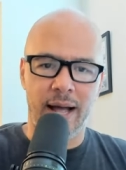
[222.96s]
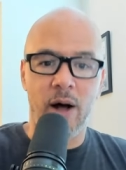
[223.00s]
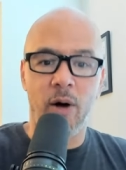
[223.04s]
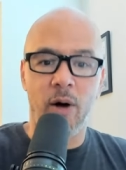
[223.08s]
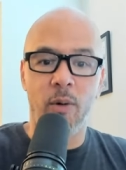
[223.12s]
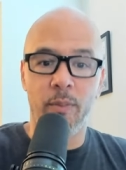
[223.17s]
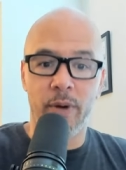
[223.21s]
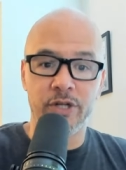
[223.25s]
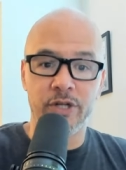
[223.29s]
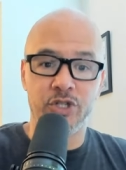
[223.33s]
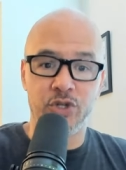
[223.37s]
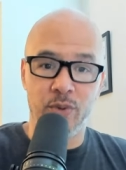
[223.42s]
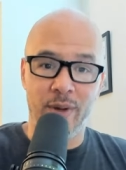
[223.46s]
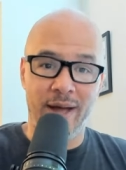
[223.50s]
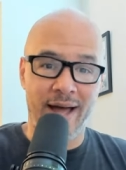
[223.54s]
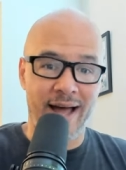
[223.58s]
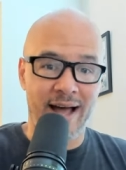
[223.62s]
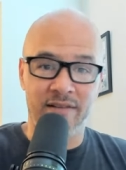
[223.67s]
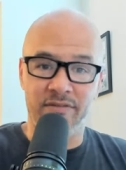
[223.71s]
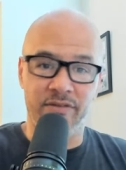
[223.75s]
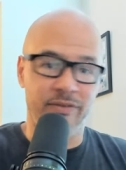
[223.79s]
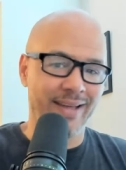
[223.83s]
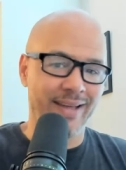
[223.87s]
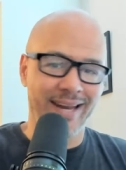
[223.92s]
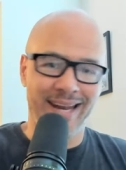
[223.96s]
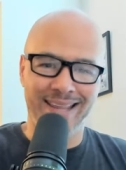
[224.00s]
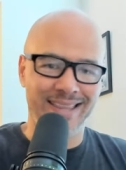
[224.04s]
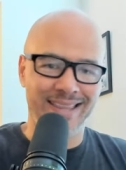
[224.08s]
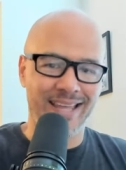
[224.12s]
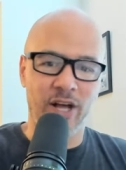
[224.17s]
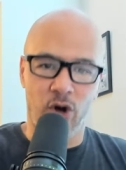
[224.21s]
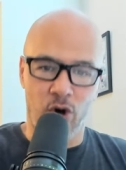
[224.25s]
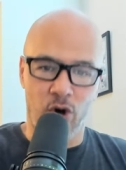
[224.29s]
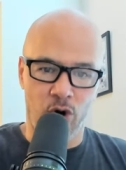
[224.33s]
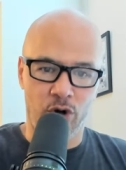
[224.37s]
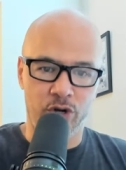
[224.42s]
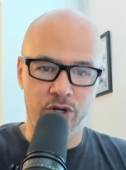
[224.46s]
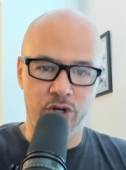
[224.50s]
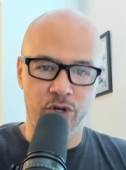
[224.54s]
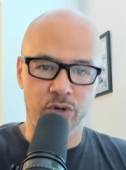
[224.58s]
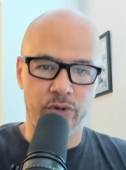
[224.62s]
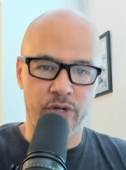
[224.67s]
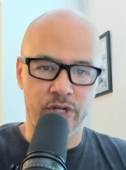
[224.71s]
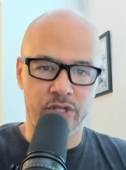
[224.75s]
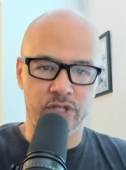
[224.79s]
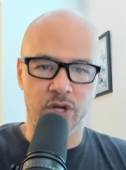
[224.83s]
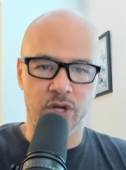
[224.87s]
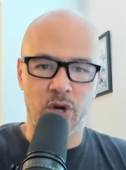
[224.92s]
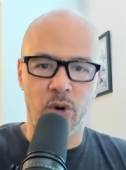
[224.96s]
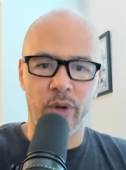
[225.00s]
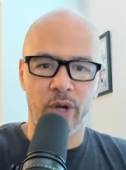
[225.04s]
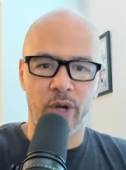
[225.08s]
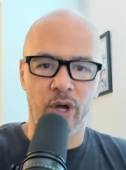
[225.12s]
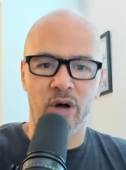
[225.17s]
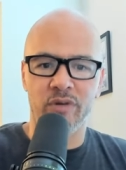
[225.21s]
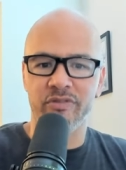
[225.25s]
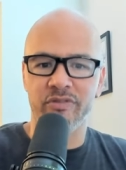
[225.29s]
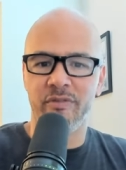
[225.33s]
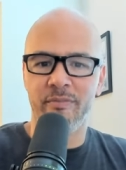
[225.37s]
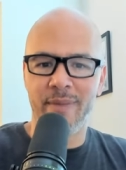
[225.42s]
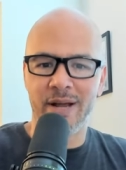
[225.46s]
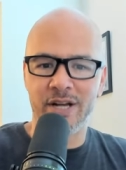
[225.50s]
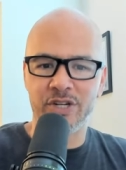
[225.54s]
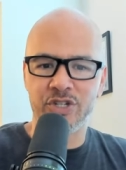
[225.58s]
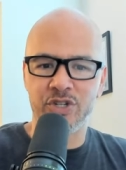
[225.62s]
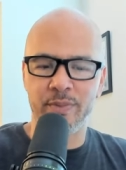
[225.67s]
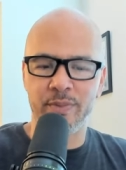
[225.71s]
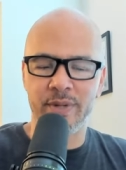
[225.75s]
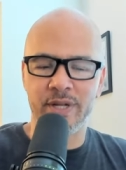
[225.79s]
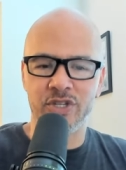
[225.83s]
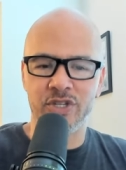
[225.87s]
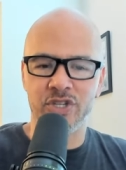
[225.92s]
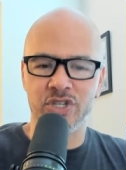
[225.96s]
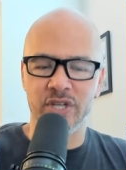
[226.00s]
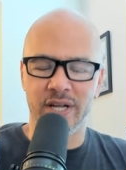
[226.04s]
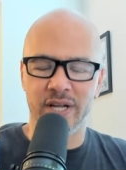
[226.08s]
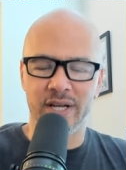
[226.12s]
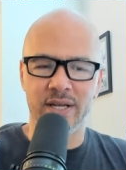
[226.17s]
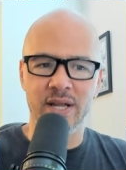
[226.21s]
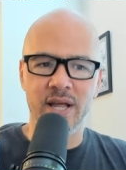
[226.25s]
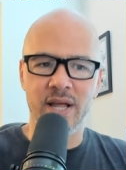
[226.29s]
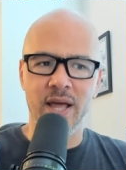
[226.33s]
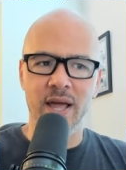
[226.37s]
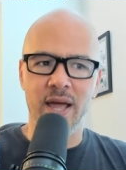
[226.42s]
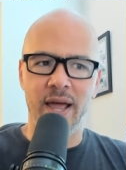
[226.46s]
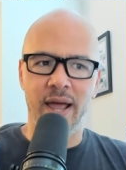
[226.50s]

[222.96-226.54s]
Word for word: how much you have of anything on you. It's going off of measurements and